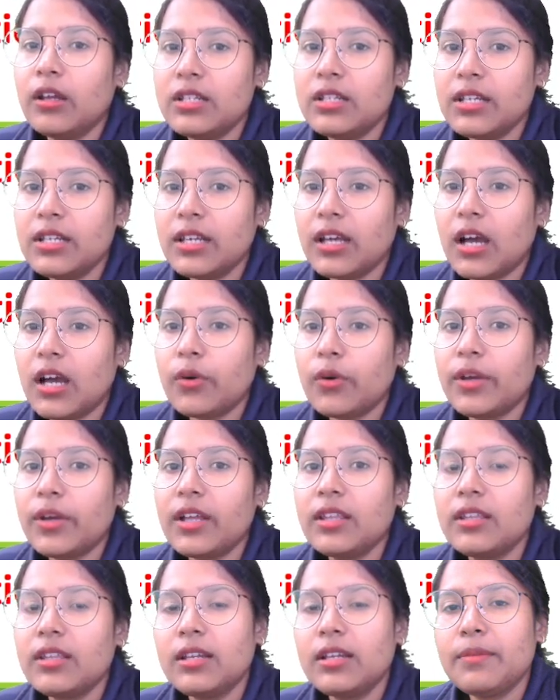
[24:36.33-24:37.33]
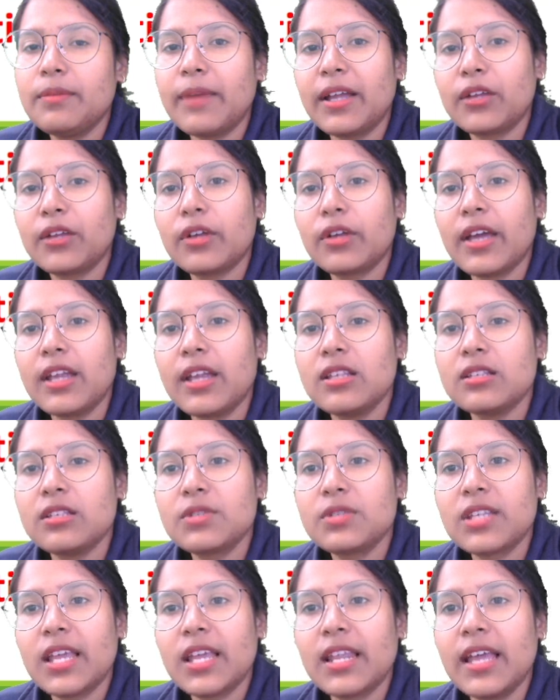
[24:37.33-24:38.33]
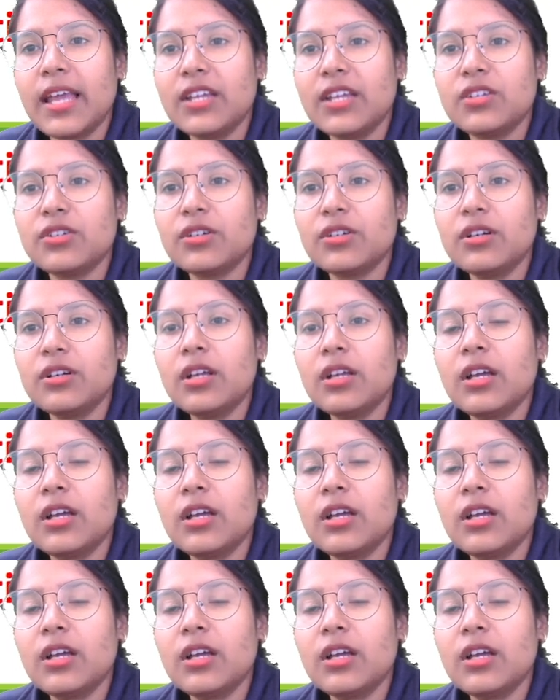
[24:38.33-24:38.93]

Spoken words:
Okay, how can that microorganisms can enter